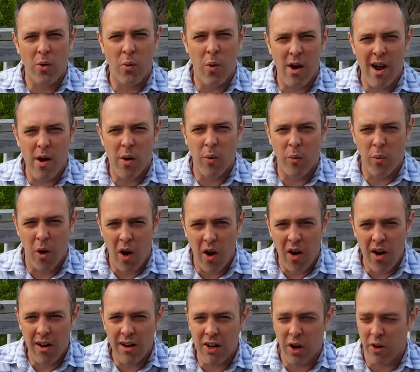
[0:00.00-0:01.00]

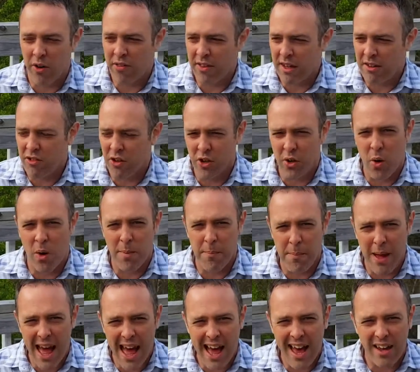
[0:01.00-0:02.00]
wrong or things are going
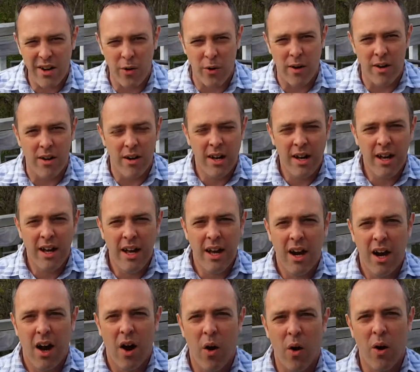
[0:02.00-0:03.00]
bad or
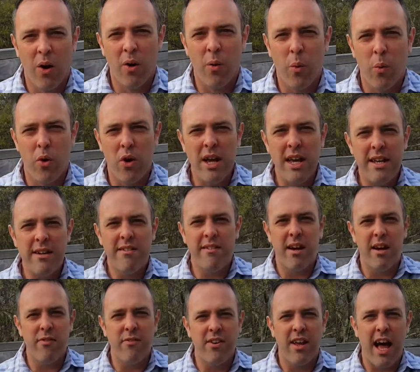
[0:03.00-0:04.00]
we're in
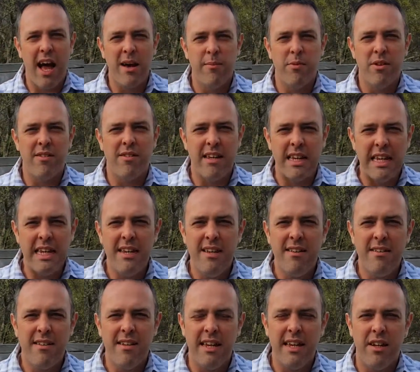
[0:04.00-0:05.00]
tough times, it's
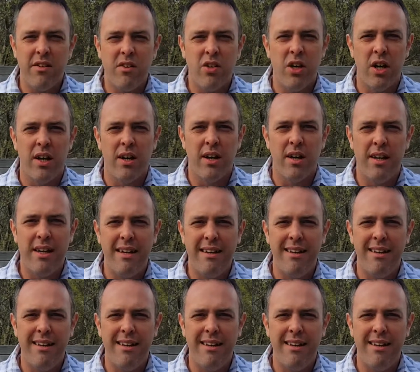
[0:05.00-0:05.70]
easy for